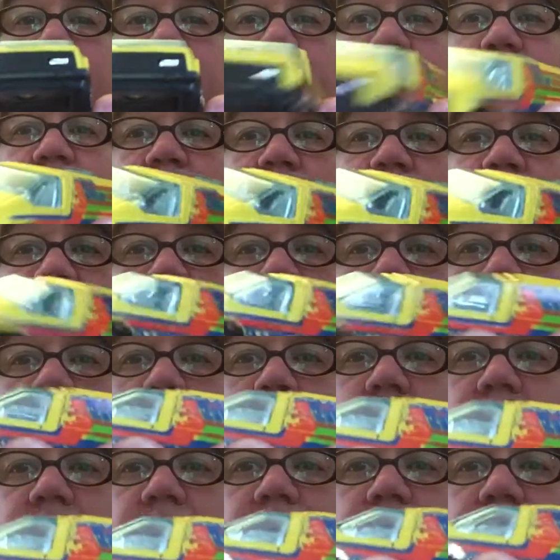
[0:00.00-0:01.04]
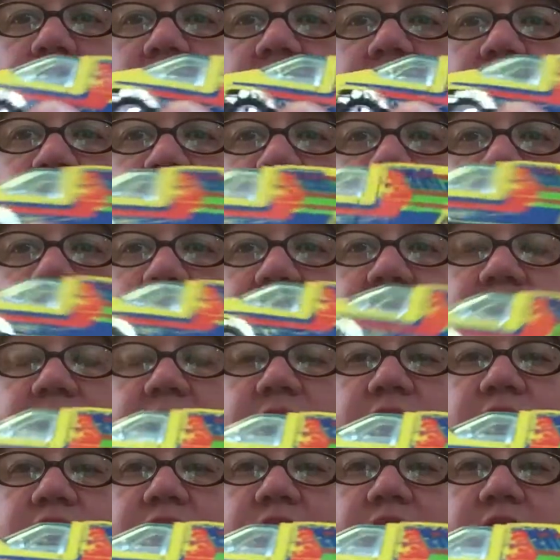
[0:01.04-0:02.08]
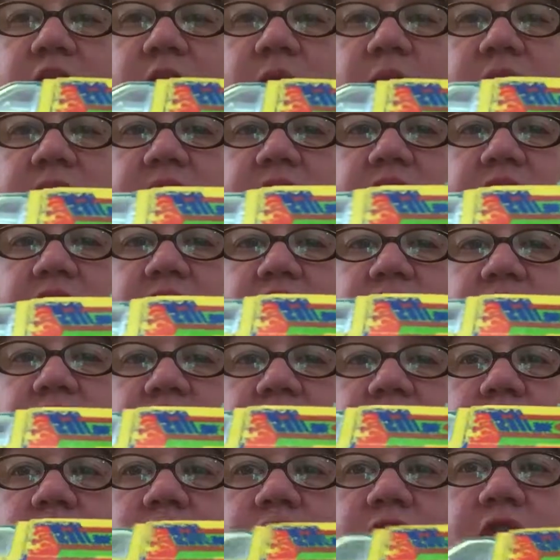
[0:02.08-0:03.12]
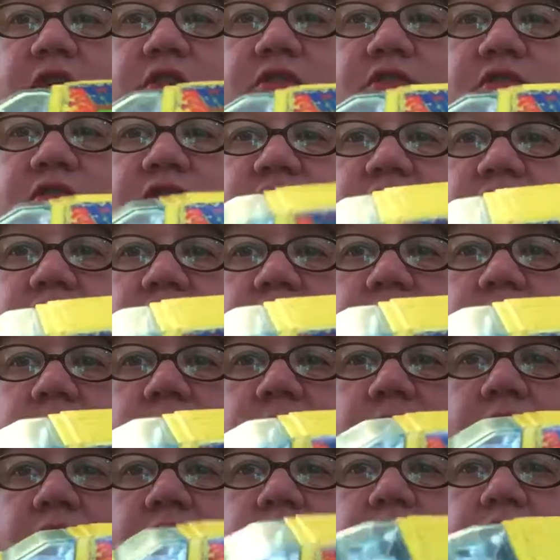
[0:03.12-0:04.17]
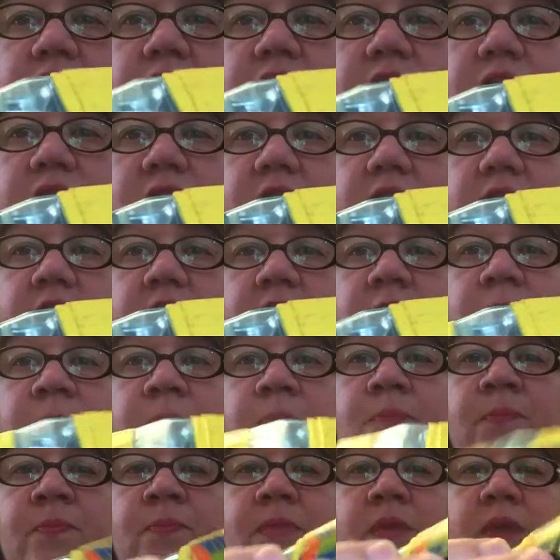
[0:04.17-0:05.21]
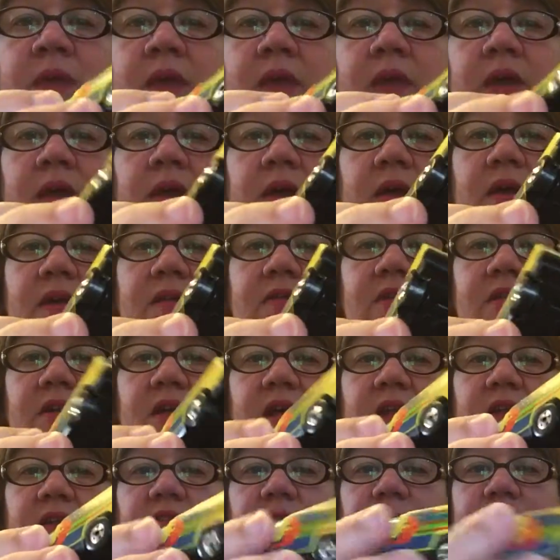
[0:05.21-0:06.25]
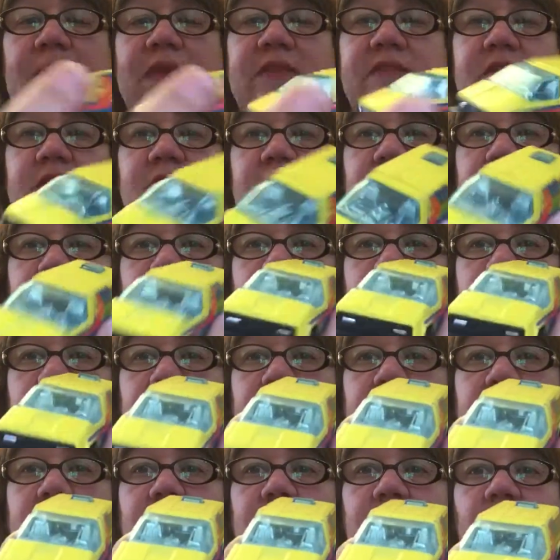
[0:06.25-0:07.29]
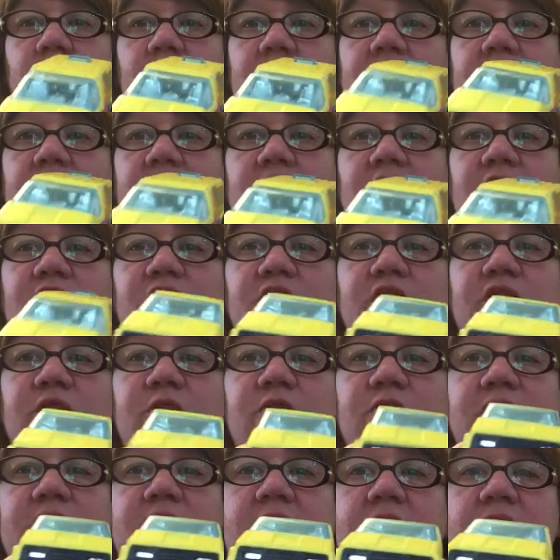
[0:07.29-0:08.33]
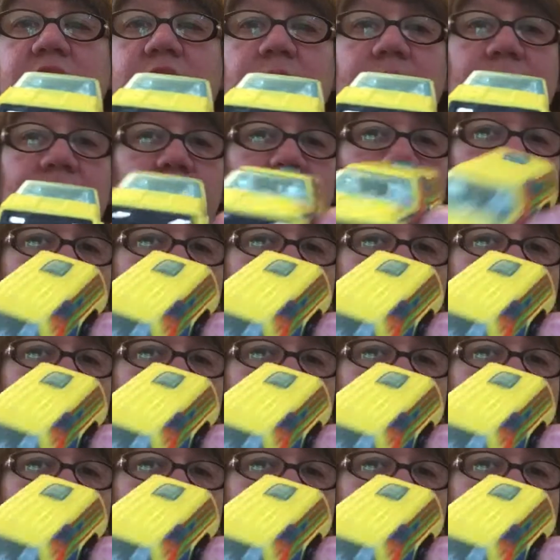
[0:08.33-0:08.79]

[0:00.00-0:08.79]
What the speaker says: UFO. It reminds me of the little vehicles that go out to look for the UFOs on Earth. It's kind of spacey looking. I don't know why. So this one's got a little bit more